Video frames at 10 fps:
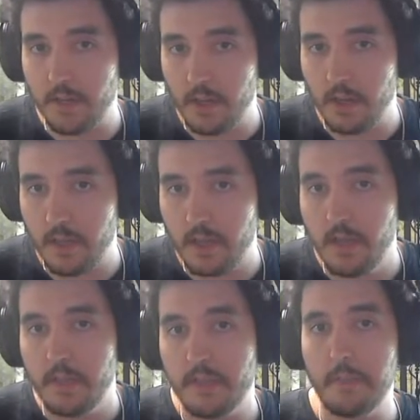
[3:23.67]
early.
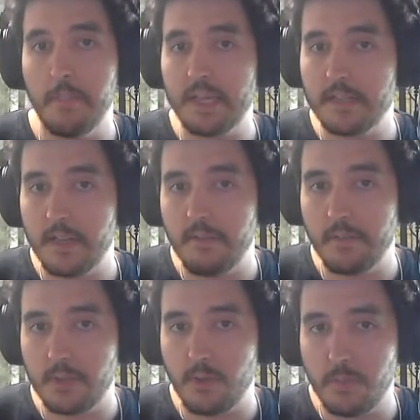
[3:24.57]
It makes
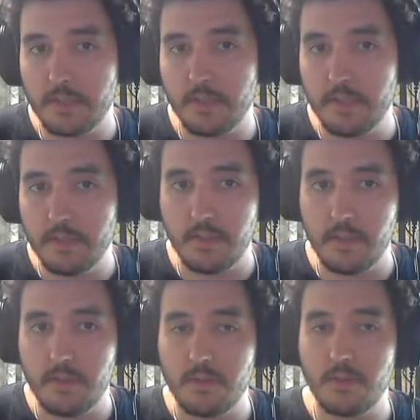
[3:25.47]
leveling so much
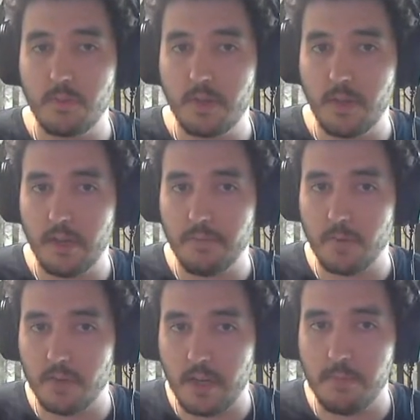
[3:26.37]
easier, so when you have to
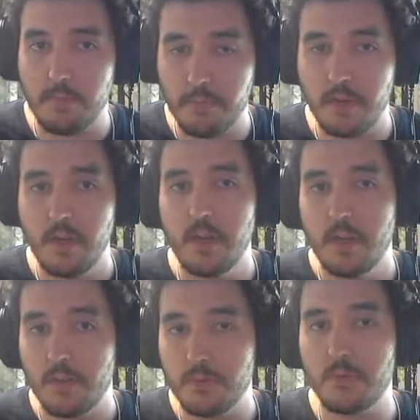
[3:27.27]
jump,
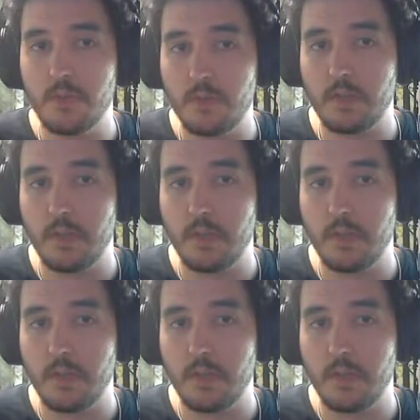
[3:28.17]
you don't